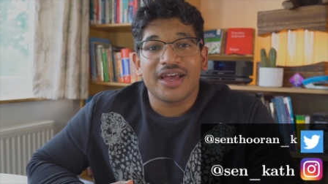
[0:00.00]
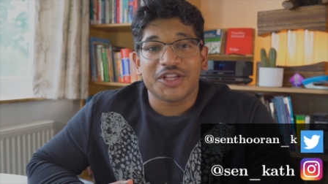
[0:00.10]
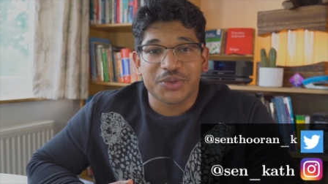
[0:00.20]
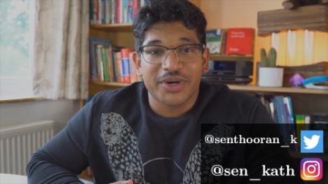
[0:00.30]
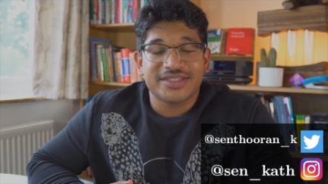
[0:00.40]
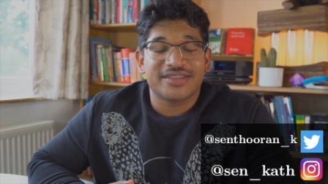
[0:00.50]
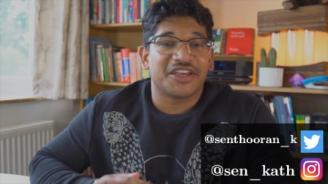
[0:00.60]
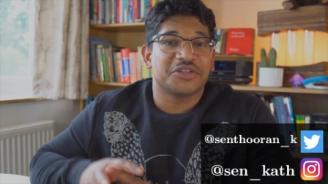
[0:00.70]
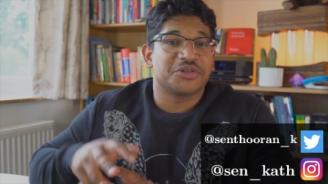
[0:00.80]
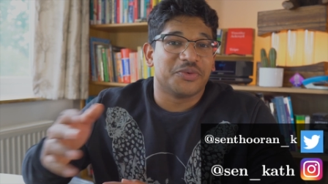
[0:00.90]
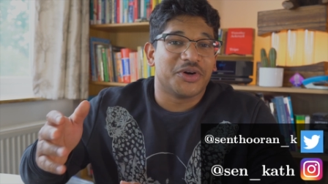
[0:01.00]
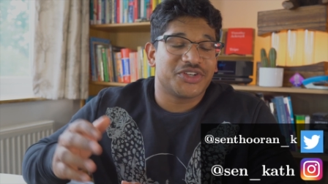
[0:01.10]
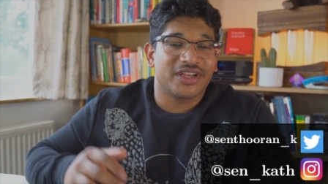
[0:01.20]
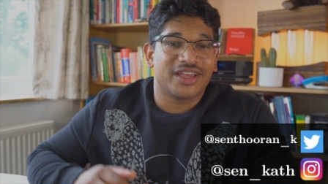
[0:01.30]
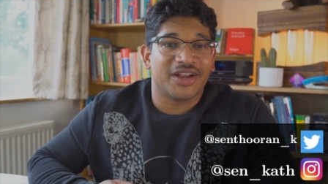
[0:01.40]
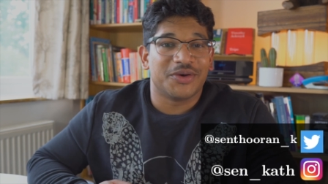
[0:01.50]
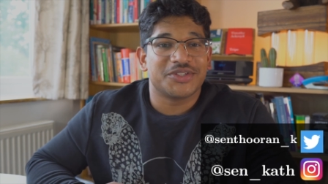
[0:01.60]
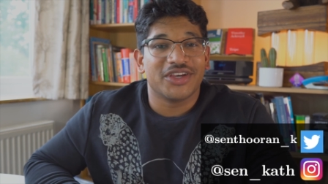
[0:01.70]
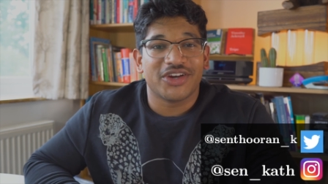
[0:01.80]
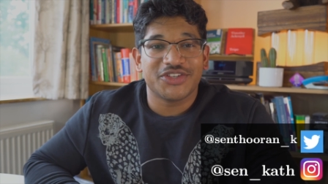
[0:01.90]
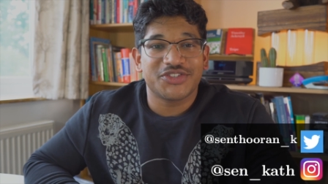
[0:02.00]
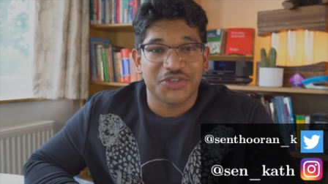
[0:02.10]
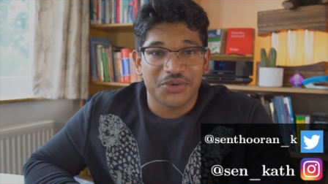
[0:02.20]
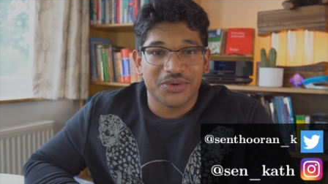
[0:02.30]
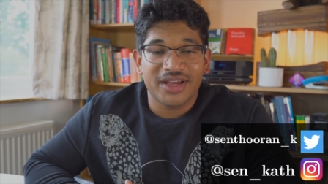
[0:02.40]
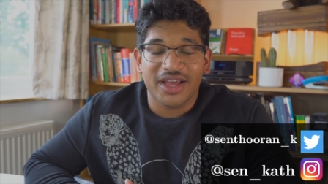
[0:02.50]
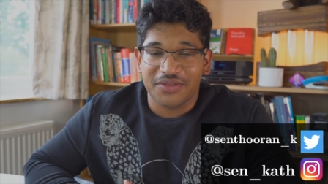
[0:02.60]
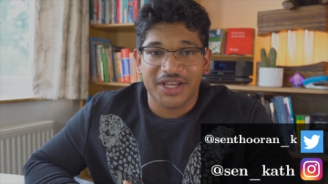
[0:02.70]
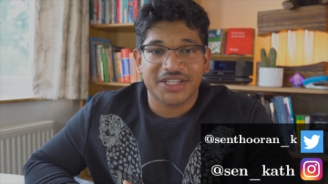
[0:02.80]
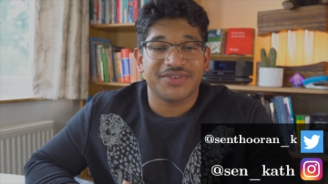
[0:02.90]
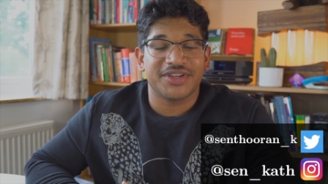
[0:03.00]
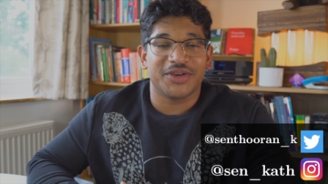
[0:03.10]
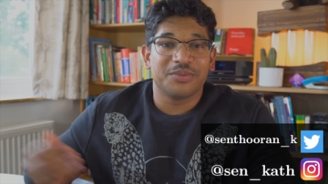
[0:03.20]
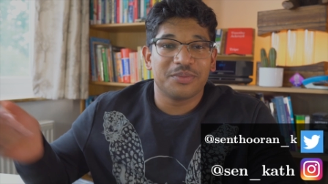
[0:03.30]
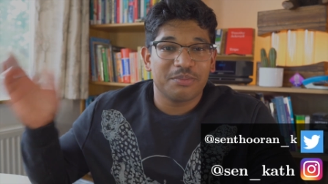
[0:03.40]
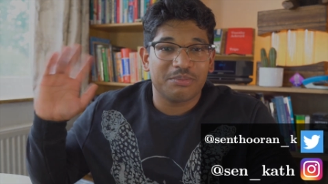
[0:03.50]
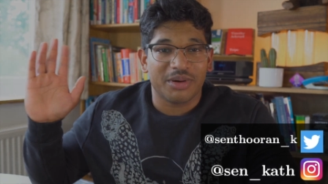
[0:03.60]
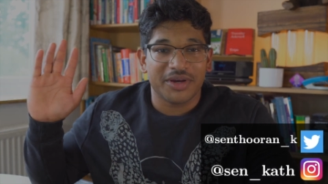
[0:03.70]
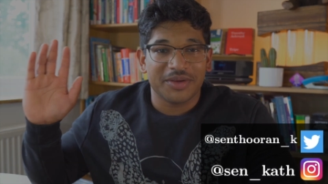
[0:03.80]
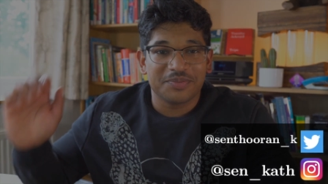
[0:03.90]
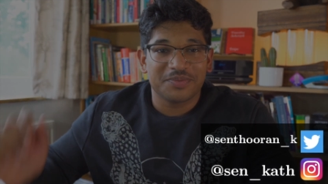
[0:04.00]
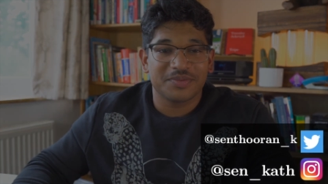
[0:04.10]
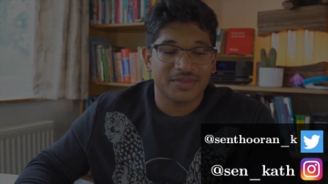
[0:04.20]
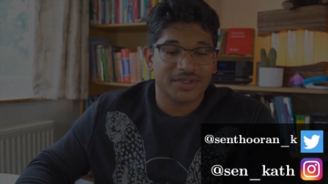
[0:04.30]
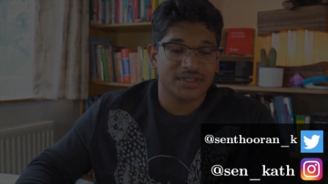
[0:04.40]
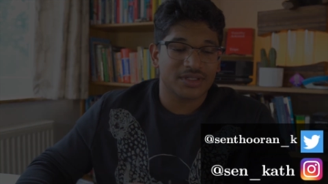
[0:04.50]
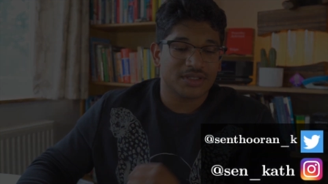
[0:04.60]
As always, thank you so much for watching, and I'll see you guys soon in the next video. Bye bye.